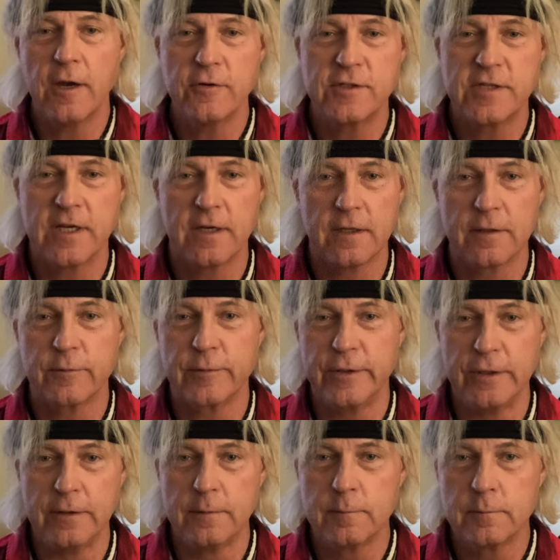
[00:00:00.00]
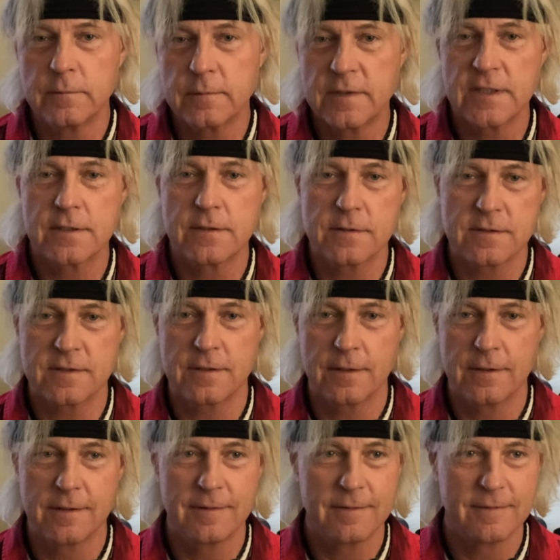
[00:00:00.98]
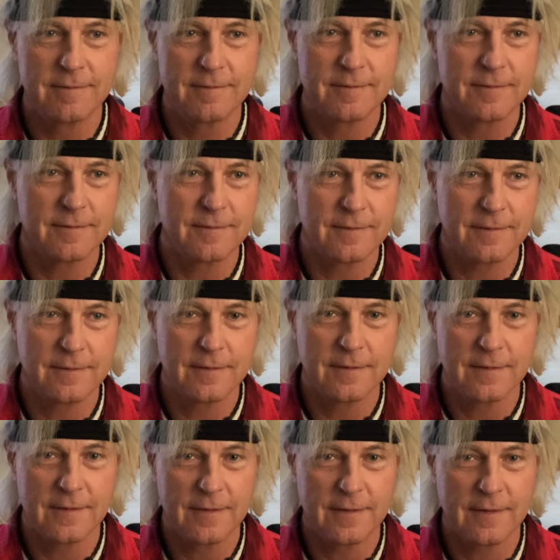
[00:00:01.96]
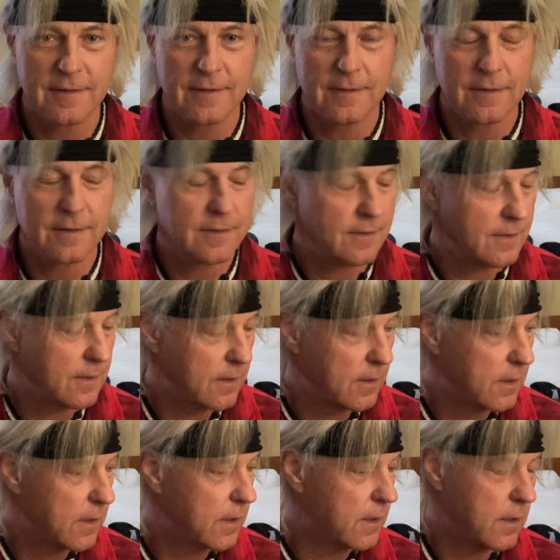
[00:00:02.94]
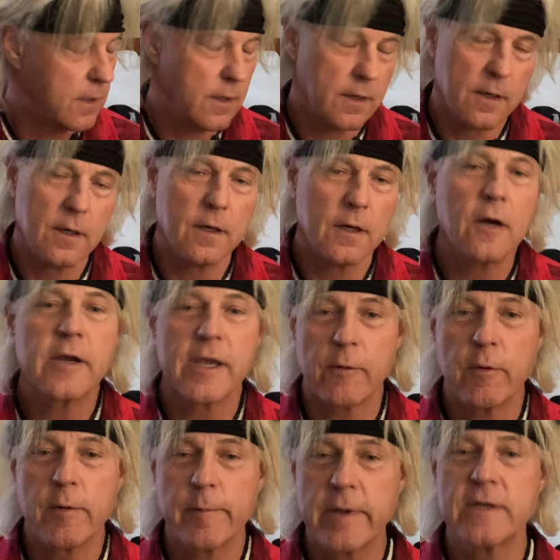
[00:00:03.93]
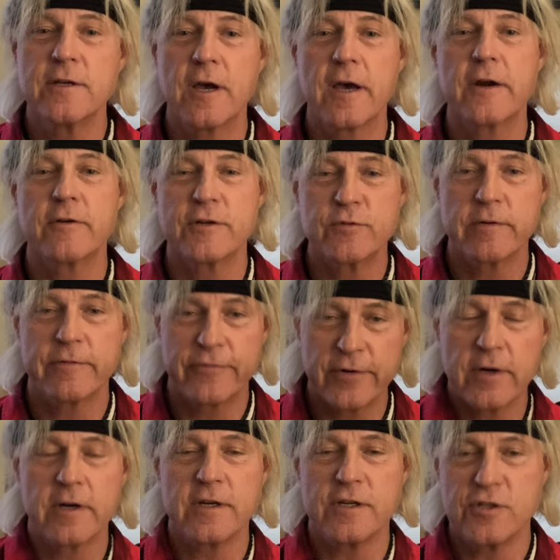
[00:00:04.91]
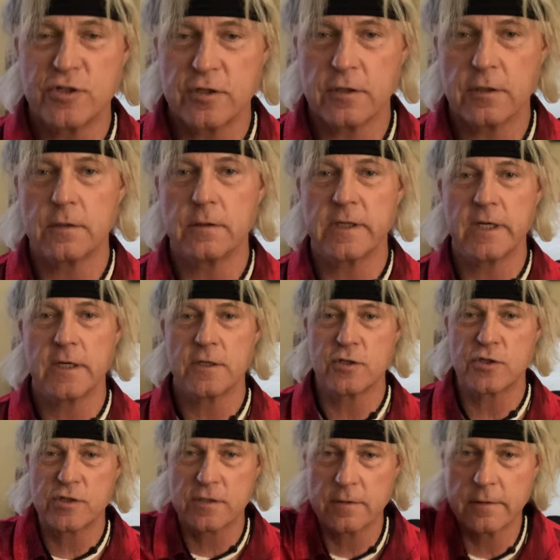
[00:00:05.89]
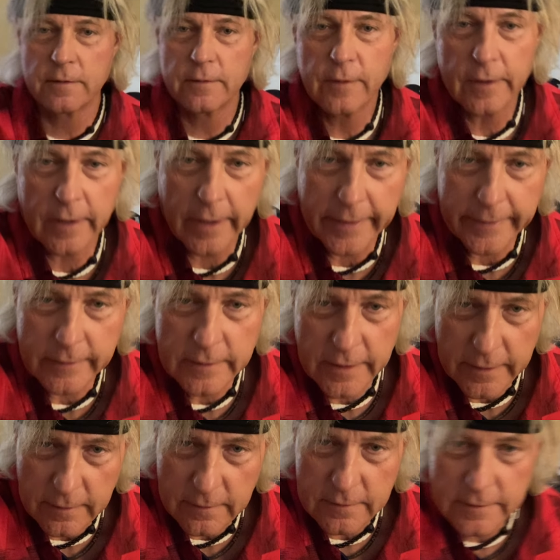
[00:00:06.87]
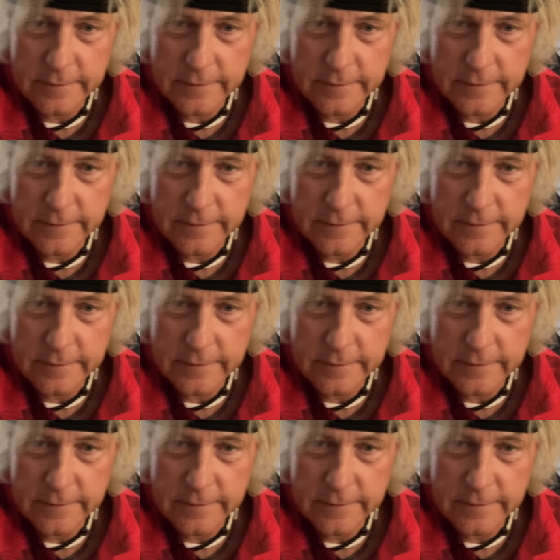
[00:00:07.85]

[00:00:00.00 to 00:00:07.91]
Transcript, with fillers: hotel room, this... Never trust your dad with a Mac computer. Okay, what my daughter is referring to is, well, I, look,